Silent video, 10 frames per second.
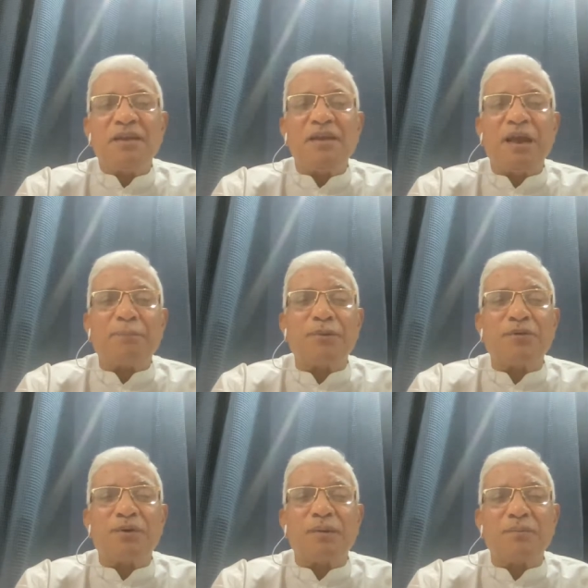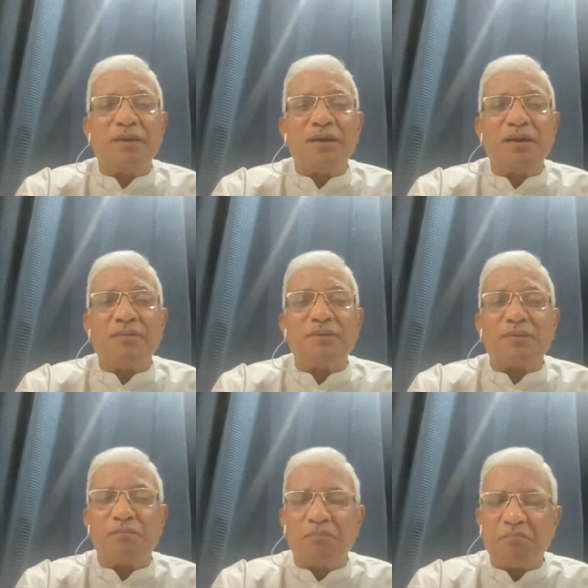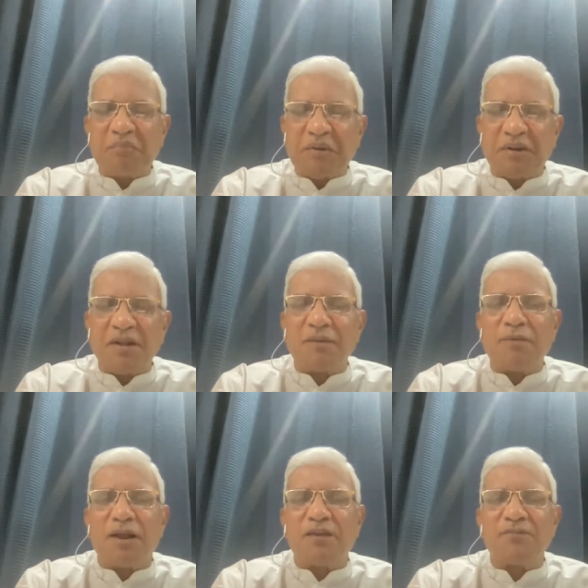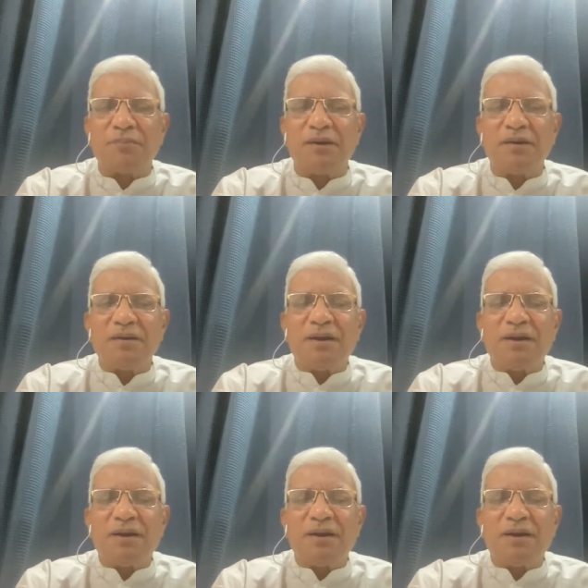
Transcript: he happened to come here with terrible asthma.